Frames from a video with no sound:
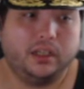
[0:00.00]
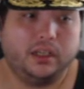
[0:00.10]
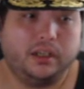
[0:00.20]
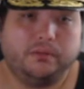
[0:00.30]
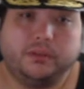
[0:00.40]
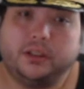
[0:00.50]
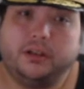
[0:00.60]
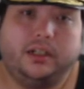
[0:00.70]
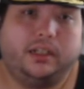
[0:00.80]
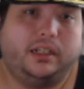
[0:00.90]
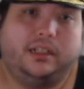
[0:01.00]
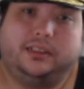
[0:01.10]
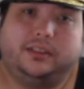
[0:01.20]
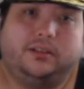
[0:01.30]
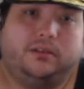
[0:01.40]
I'm going
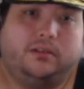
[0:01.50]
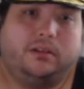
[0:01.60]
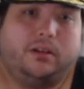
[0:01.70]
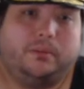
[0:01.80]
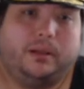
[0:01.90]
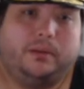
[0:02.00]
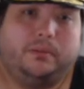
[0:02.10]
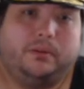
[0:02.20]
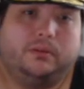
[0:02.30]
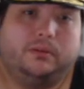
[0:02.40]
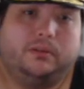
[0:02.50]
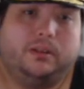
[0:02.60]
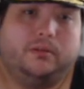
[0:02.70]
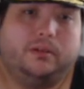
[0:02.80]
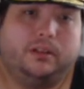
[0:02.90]
against a lot of people
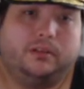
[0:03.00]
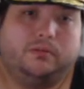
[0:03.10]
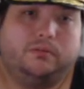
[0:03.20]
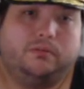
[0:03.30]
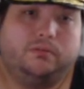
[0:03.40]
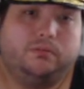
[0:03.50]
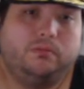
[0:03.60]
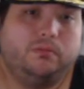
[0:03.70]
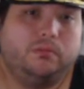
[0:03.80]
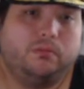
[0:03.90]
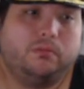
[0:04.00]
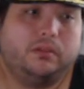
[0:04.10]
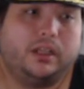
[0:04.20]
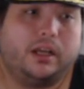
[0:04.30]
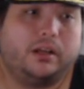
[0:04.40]
who are
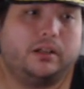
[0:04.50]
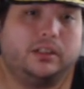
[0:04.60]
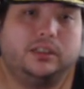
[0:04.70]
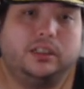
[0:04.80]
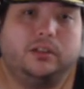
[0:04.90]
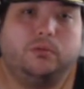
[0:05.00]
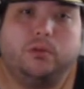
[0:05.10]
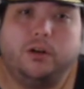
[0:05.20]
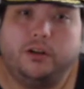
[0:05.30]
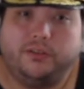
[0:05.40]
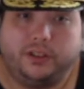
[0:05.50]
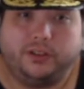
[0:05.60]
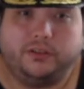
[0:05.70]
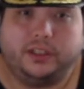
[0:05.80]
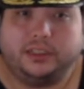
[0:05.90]
you know, considered worthy
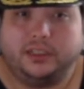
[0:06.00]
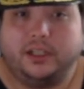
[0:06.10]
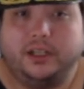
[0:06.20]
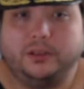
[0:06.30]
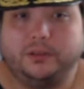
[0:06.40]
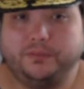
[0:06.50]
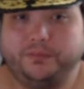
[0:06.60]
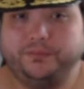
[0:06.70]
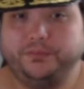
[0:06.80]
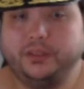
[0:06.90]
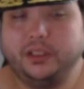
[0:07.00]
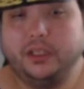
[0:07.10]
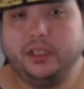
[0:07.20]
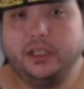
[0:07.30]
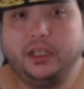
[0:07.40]
of that title.
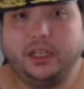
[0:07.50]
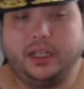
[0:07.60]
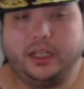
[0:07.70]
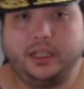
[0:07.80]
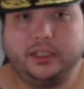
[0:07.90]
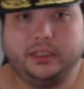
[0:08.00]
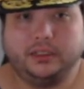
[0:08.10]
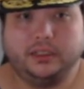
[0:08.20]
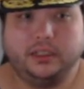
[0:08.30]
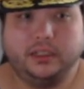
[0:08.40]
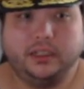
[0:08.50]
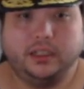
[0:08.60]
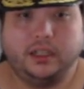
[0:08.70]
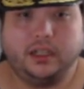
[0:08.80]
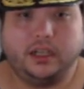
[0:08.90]
And
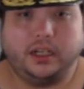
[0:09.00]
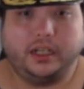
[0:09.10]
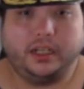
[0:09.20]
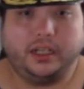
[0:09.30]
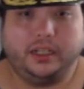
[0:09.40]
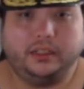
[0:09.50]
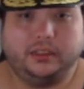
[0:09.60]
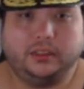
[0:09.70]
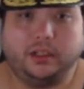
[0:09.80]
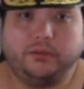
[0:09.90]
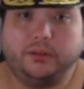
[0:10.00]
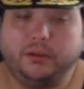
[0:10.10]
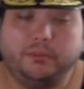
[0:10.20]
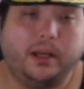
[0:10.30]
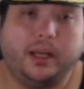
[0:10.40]
I don't feel
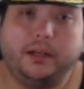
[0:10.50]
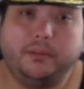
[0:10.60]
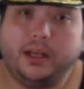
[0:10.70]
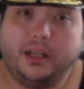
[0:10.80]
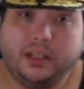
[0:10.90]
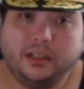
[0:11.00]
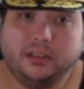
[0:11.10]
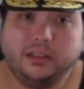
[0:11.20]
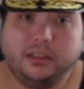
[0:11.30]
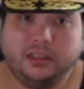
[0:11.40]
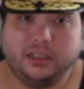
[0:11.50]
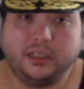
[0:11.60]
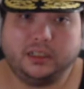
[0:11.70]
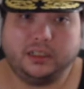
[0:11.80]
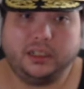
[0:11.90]
bad about it
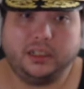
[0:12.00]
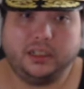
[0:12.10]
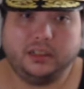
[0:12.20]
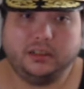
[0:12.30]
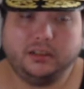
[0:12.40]
at the end